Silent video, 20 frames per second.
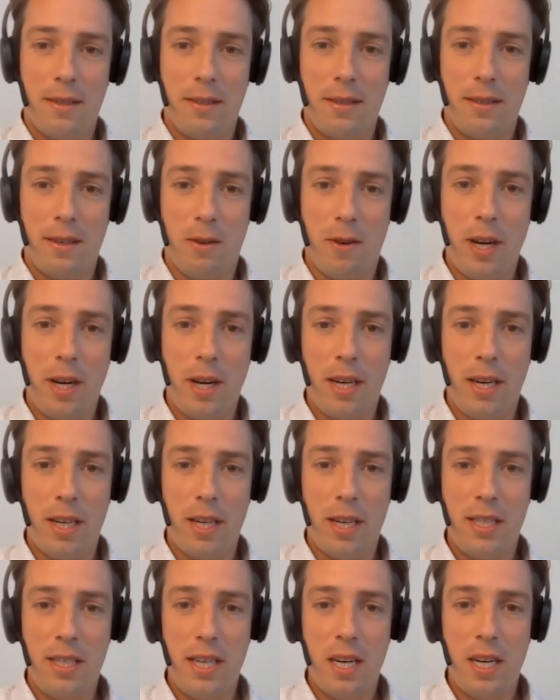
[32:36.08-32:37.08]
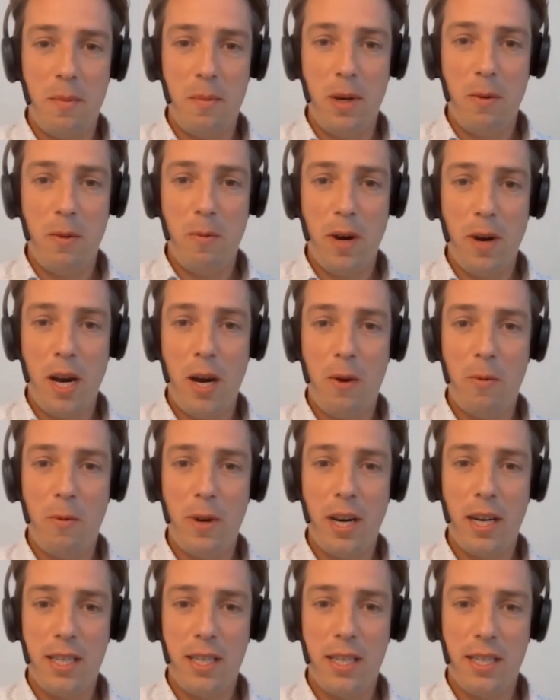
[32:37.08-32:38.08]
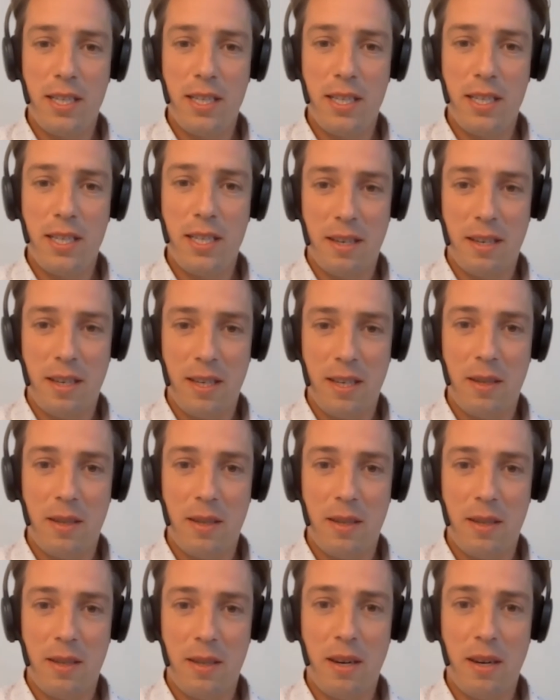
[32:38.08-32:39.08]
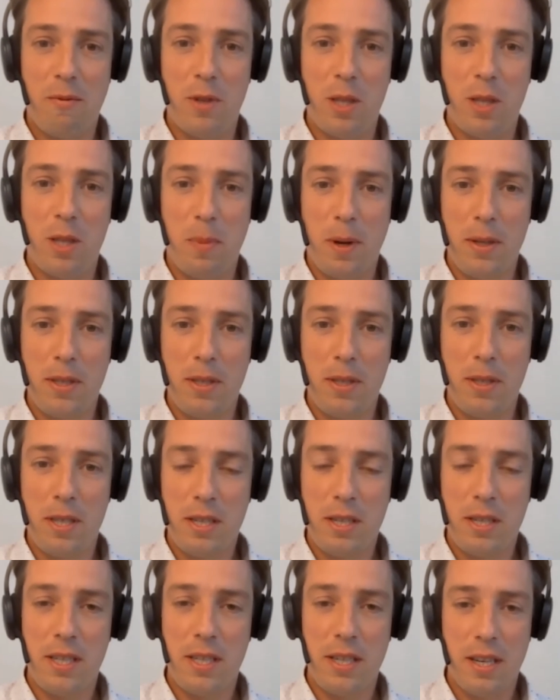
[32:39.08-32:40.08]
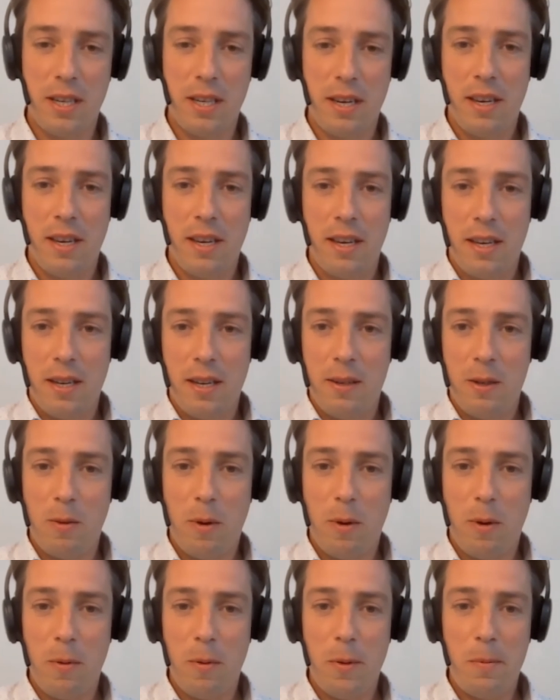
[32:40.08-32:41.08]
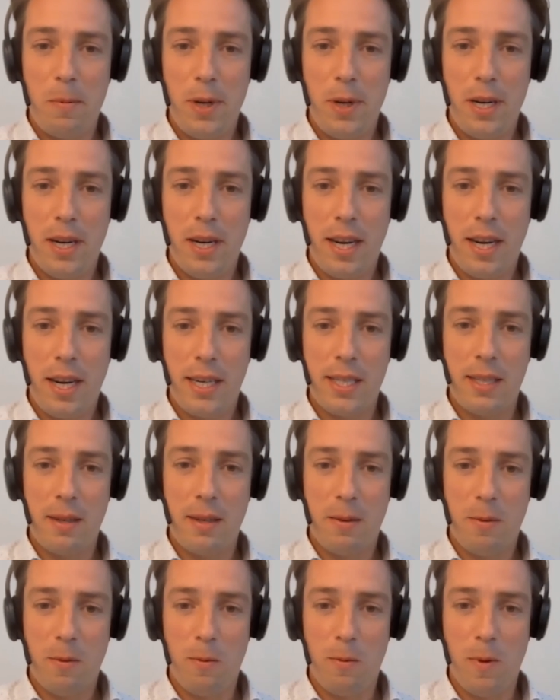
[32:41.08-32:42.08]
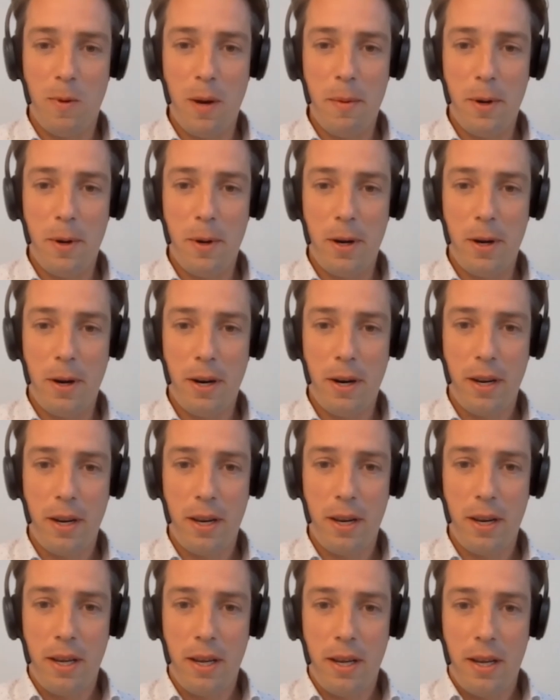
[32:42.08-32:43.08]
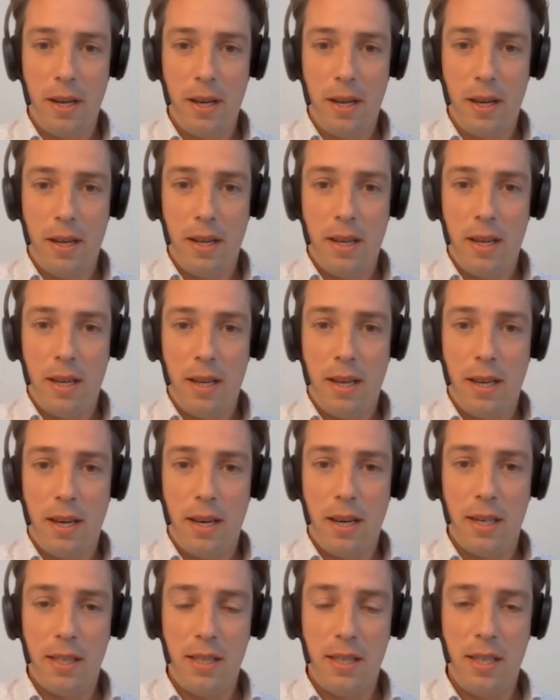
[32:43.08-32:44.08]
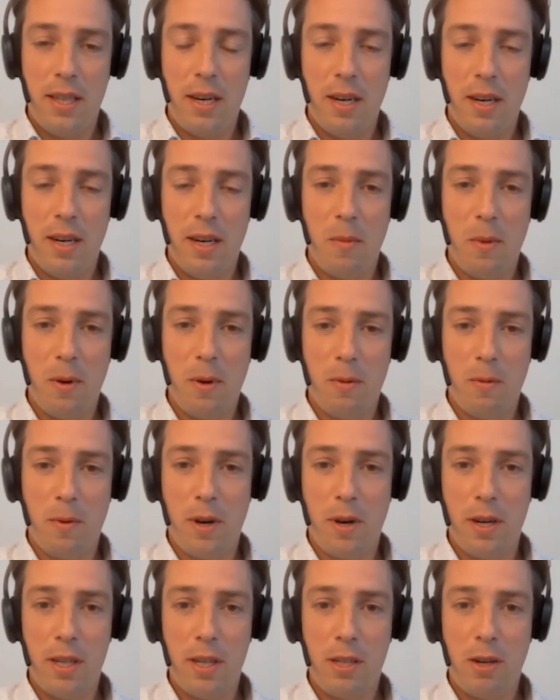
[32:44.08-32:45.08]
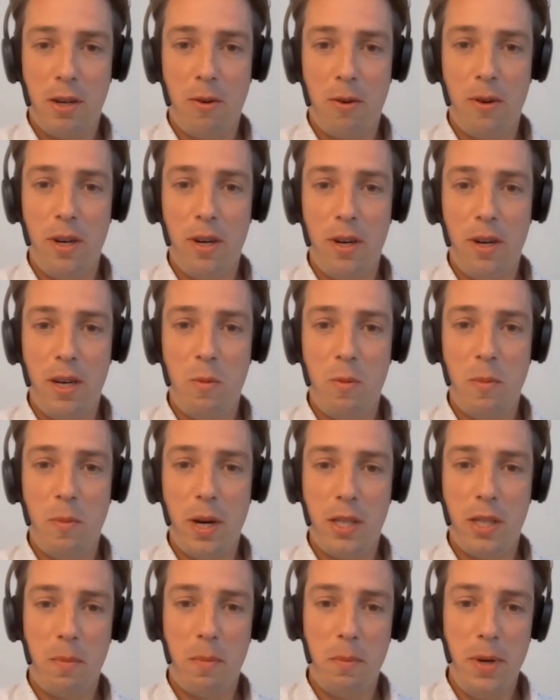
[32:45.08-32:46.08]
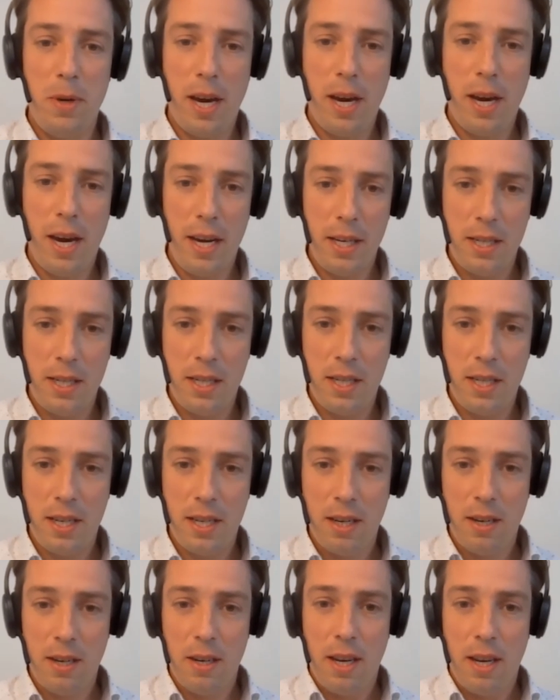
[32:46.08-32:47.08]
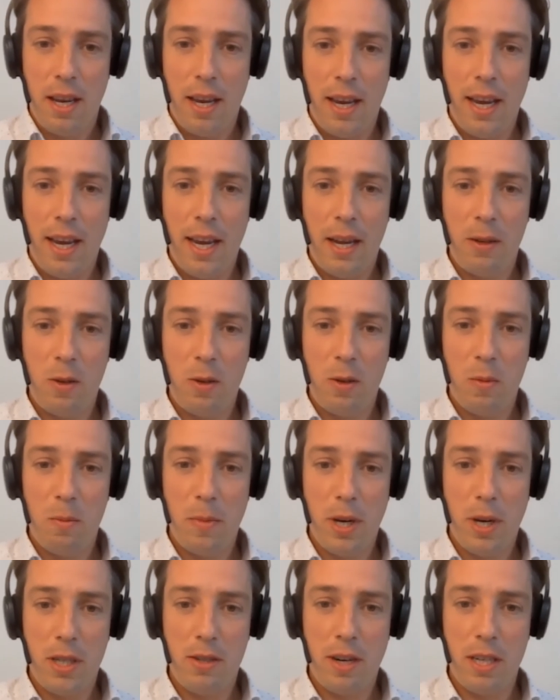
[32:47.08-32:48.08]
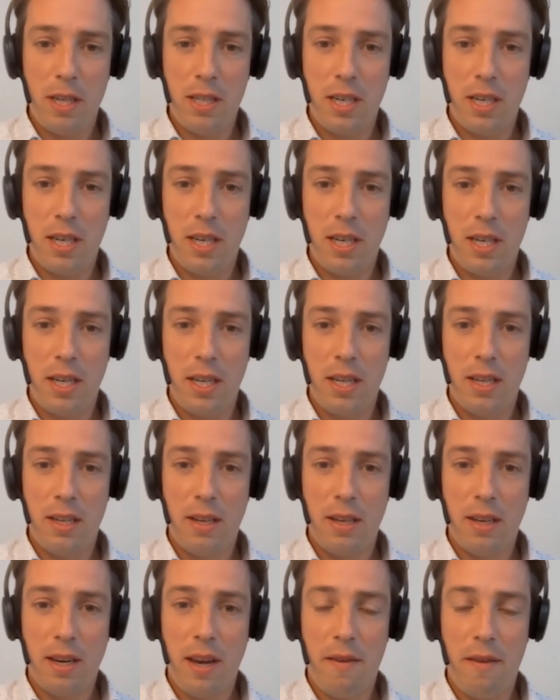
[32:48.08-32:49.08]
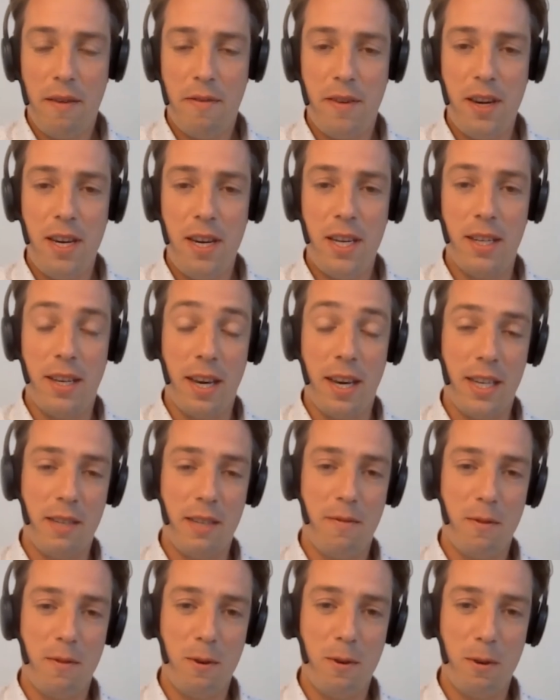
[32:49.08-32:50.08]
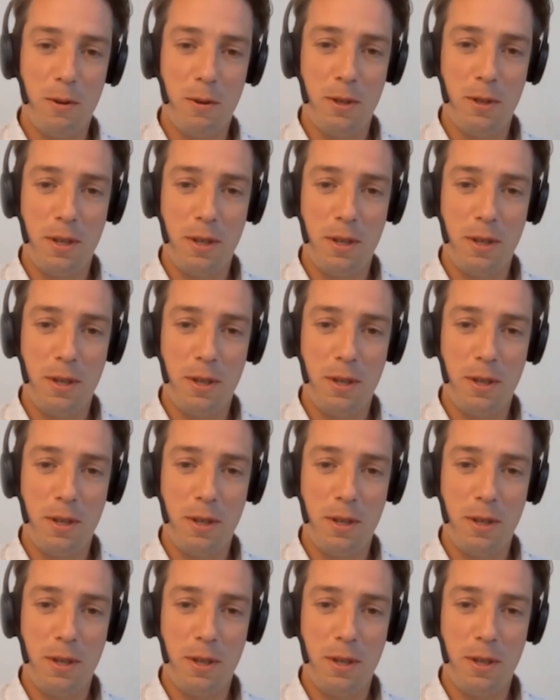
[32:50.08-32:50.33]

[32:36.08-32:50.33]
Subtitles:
All right, and I see that meanwhile we get lots of responses to what would be the next webinar. I see that number 1 is currently to measure pH and to measure actually caffeine. Yes, of course.